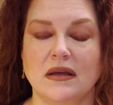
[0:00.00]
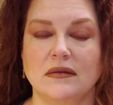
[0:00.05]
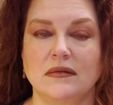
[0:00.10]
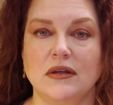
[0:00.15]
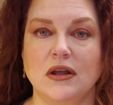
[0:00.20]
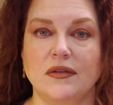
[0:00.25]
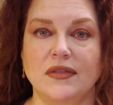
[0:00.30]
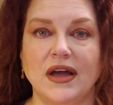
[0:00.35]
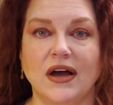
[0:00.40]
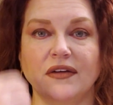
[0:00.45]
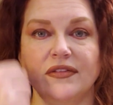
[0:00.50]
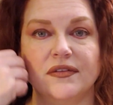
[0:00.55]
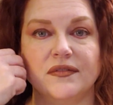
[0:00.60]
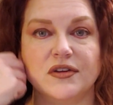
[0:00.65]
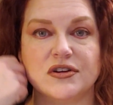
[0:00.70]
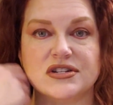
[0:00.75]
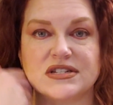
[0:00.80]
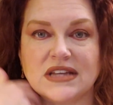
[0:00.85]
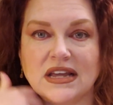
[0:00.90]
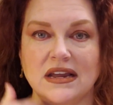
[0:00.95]
the health of
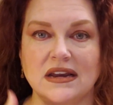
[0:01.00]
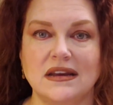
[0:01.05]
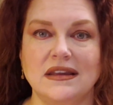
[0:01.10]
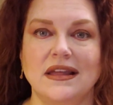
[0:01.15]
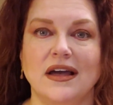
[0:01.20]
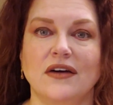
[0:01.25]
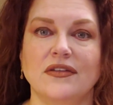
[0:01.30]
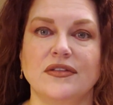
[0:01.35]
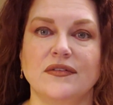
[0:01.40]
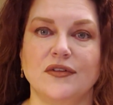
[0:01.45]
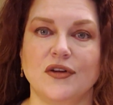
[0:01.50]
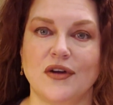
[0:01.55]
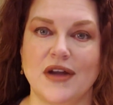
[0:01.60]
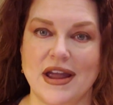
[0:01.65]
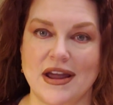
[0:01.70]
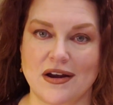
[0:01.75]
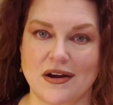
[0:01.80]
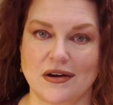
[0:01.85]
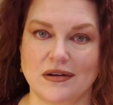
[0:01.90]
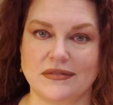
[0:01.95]
your skin, the health of your
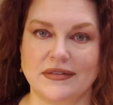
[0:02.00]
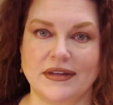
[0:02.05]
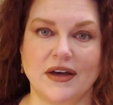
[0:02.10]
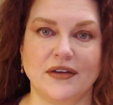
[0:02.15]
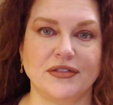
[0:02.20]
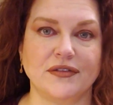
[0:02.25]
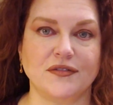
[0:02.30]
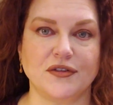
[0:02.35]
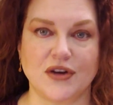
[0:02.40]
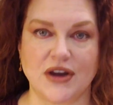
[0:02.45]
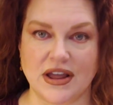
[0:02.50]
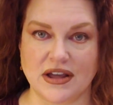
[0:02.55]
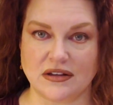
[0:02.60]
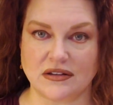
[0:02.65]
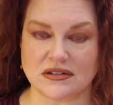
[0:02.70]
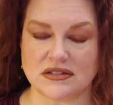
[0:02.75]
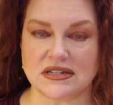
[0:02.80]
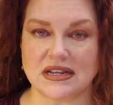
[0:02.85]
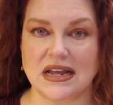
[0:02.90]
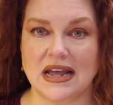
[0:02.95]
hair, the health of your
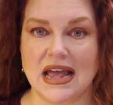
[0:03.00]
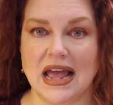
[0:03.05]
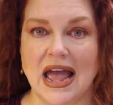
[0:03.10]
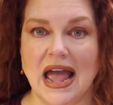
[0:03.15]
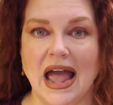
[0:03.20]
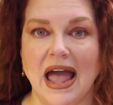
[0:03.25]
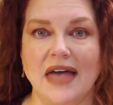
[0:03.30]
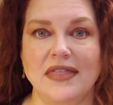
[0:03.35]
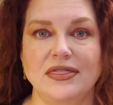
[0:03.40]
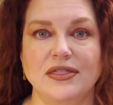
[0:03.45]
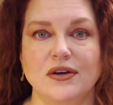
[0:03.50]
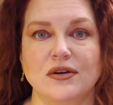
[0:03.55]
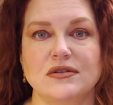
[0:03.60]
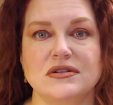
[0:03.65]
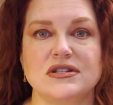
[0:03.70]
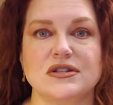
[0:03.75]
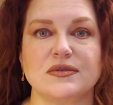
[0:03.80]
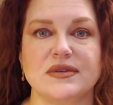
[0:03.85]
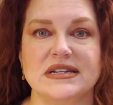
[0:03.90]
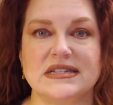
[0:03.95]
nails. And
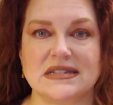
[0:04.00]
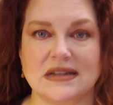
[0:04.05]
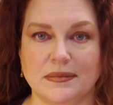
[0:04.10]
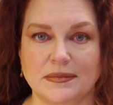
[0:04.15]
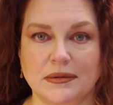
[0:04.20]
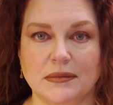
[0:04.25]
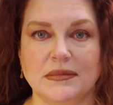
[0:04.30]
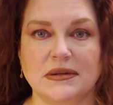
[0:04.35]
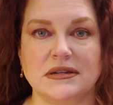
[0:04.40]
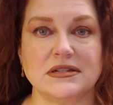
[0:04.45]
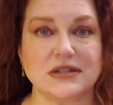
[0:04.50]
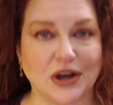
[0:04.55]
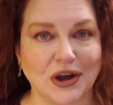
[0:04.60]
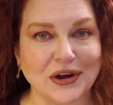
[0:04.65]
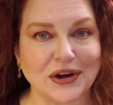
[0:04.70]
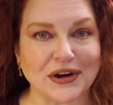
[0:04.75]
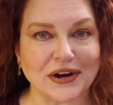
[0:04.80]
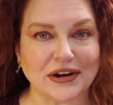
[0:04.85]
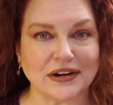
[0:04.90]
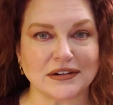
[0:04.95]
those 3 supplements
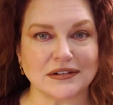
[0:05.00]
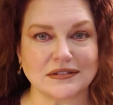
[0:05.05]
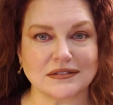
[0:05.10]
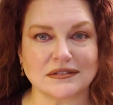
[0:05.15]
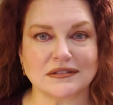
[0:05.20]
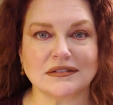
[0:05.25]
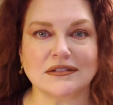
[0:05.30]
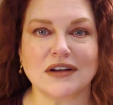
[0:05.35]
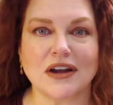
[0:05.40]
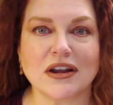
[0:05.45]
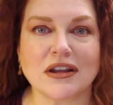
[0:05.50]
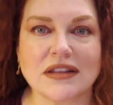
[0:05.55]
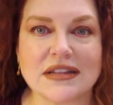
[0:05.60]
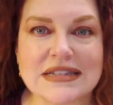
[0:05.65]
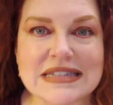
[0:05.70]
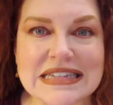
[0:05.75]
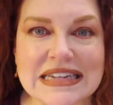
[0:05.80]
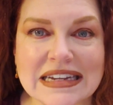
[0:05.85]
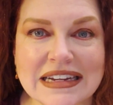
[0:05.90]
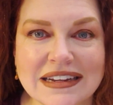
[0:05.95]
are you
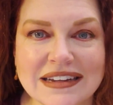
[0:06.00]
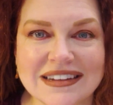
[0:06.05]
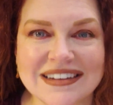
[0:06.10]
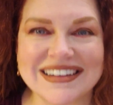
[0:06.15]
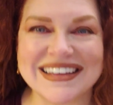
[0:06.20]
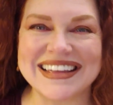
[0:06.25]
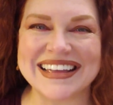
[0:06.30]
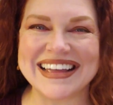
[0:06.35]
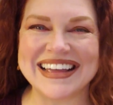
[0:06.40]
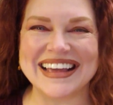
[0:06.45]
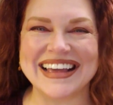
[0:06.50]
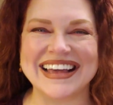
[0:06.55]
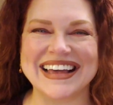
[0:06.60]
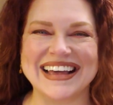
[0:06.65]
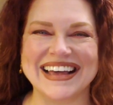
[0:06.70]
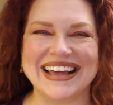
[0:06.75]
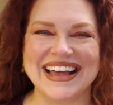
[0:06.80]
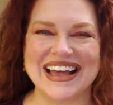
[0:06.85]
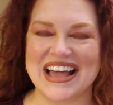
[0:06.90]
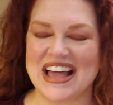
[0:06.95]
listening?
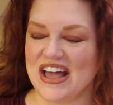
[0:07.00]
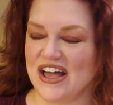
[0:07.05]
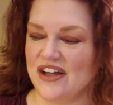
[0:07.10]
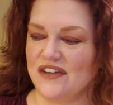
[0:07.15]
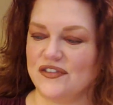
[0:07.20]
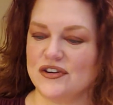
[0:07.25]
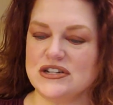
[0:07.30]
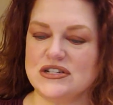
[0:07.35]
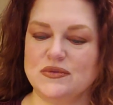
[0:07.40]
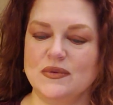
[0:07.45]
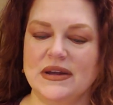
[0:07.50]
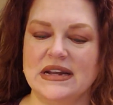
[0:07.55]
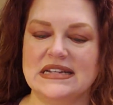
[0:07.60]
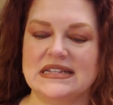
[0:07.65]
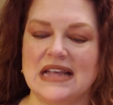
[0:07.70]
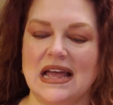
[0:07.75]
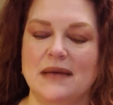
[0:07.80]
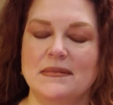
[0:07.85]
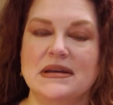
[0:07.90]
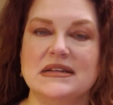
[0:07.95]
First one
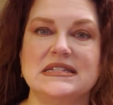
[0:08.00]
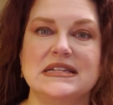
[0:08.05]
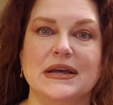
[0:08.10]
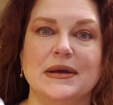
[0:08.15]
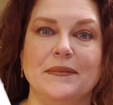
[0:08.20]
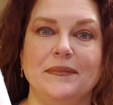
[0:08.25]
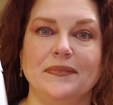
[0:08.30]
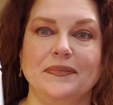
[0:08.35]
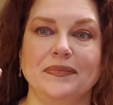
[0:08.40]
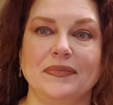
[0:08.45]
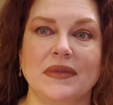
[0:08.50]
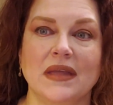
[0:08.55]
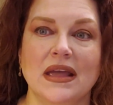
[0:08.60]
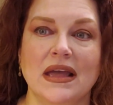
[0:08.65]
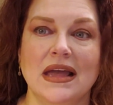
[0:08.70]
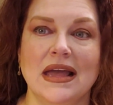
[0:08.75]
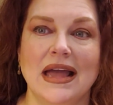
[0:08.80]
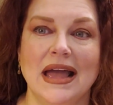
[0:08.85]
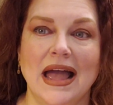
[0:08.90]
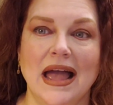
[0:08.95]
is MSM.
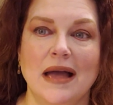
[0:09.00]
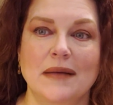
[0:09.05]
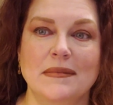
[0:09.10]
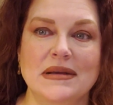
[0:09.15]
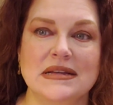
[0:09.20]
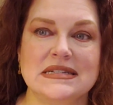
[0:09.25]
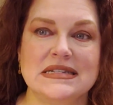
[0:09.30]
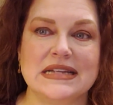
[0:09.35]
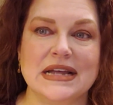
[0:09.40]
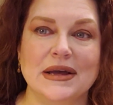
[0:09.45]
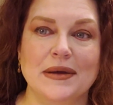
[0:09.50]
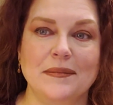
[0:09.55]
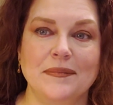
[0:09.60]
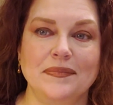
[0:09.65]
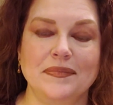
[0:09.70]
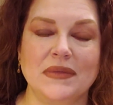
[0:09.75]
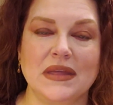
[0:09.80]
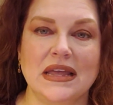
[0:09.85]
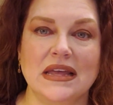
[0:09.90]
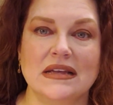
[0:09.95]

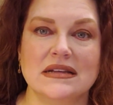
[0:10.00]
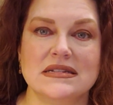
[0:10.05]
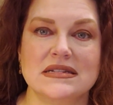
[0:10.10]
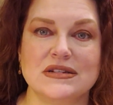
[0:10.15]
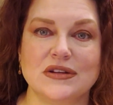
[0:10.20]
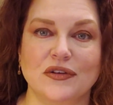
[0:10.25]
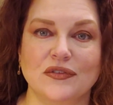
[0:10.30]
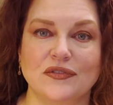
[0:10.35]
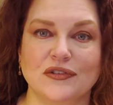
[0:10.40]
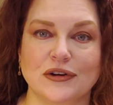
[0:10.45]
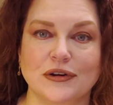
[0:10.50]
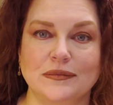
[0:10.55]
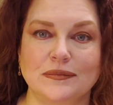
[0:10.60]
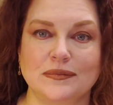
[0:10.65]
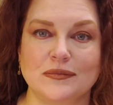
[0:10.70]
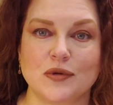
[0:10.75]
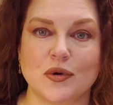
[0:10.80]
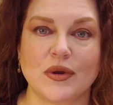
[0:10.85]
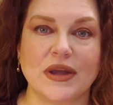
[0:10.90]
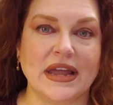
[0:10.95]
MSM is sulfur,
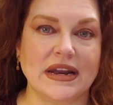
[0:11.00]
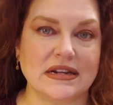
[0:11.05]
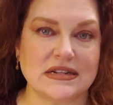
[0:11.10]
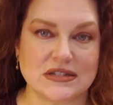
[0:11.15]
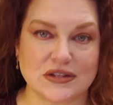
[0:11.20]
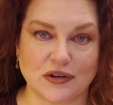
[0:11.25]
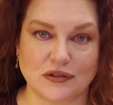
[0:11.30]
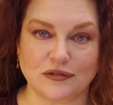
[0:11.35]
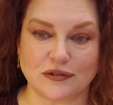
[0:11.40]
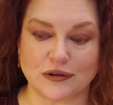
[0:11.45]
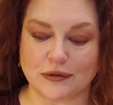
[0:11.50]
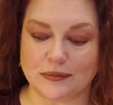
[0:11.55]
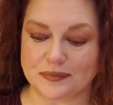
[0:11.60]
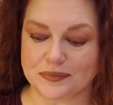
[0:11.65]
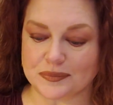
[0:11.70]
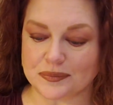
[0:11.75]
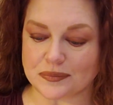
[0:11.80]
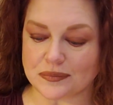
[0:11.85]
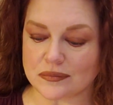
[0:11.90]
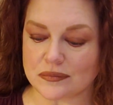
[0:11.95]
organic sulfur.
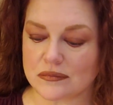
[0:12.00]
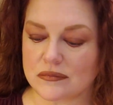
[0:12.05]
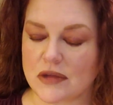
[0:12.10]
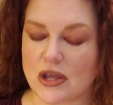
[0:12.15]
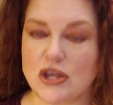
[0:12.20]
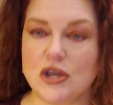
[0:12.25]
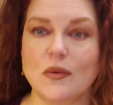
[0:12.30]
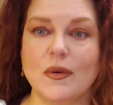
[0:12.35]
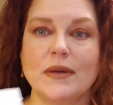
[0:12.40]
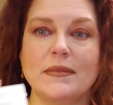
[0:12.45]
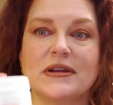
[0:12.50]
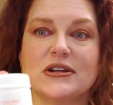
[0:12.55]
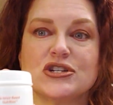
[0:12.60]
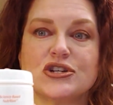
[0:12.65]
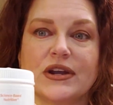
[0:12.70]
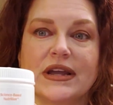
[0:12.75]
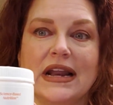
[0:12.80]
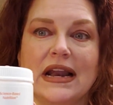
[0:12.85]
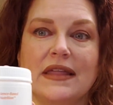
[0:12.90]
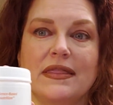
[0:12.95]
You want to make
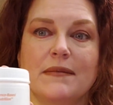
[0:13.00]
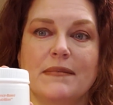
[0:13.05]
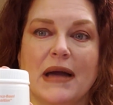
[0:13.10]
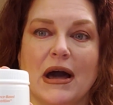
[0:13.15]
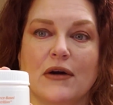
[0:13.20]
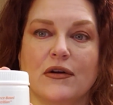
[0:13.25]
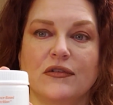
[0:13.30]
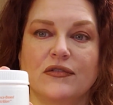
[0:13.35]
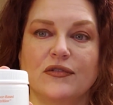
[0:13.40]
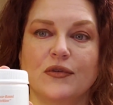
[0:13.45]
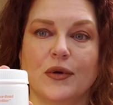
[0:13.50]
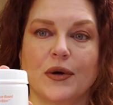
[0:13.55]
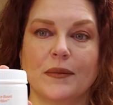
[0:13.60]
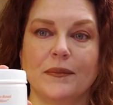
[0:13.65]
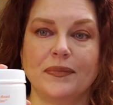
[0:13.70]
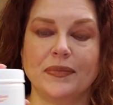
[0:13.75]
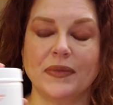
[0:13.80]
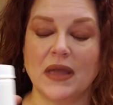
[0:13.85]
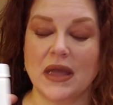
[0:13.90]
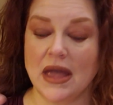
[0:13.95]
sure and get it in the powder
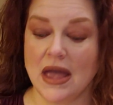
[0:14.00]
form.